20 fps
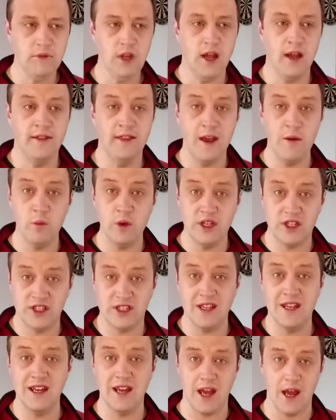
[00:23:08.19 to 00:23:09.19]
And then we
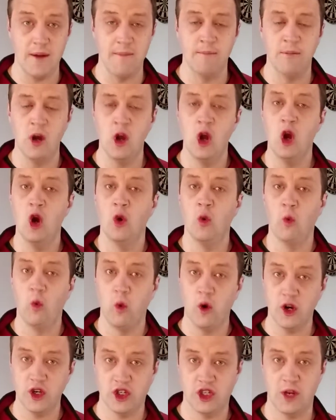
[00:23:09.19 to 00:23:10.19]
see him
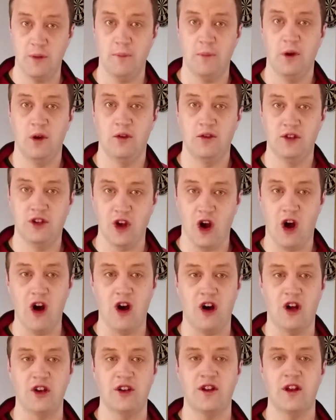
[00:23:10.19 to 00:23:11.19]
worship
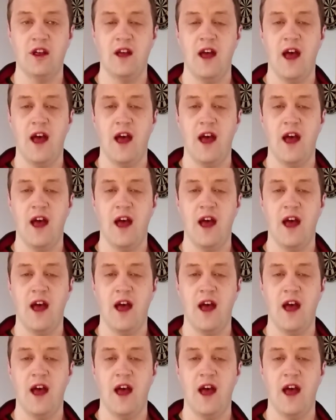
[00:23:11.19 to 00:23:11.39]
God